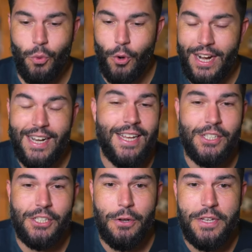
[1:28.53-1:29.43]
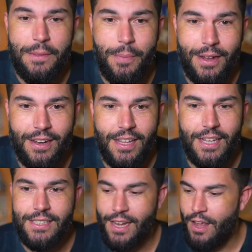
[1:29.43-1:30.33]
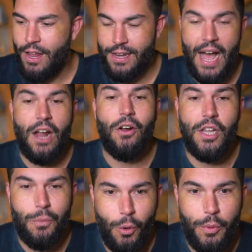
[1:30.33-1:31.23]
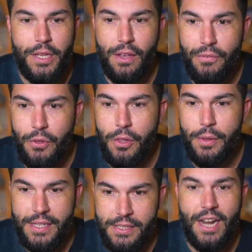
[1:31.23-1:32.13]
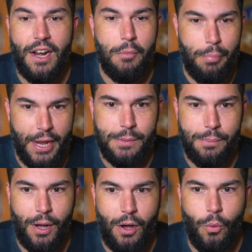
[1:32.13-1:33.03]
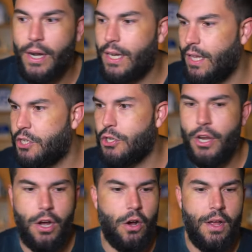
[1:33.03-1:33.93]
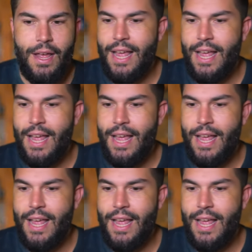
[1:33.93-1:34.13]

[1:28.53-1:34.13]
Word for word: We're going to dig so deep into this. Not only will we give you the insight on baseball, we're going to let you know